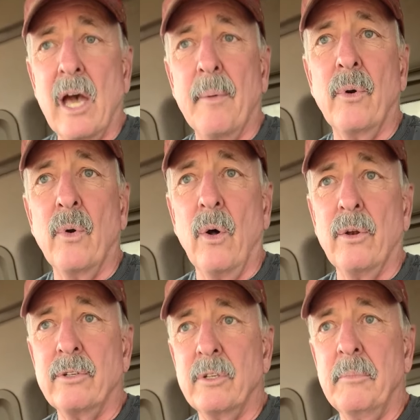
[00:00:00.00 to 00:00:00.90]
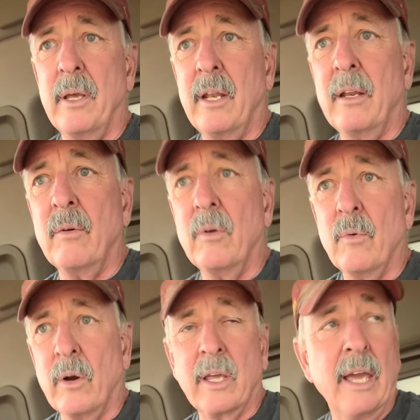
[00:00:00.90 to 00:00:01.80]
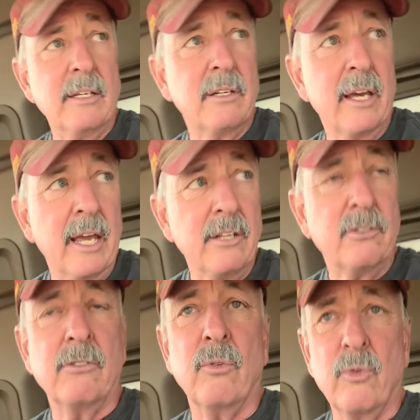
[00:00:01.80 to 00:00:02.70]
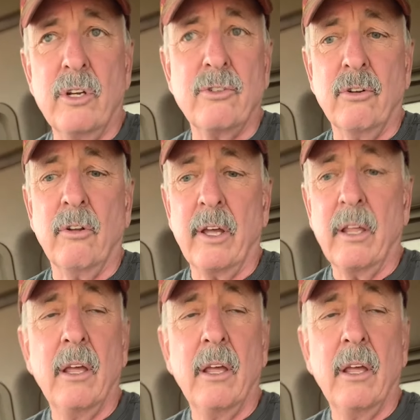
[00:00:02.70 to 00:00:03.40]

Calmer rollers had been and where Case IH's original